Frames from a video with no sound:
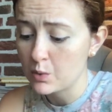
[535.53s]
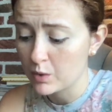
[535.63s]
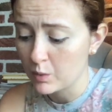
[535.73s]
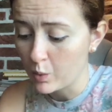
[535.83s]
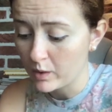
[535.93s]

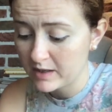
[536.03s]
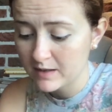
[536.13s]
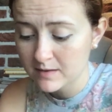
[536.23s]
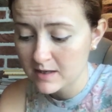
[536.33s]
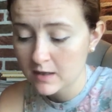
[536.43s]

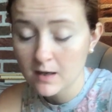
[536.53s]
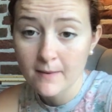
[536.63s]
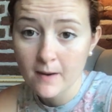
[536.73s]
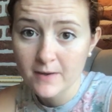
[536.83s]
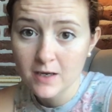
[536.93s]
rewarding thing
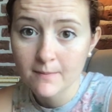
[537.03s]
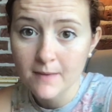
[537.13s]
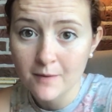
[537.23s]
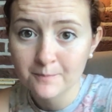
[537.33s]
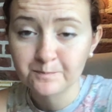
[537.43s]
about being a
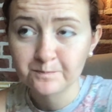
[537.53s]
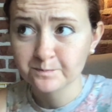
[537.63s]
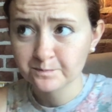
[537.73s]
mom?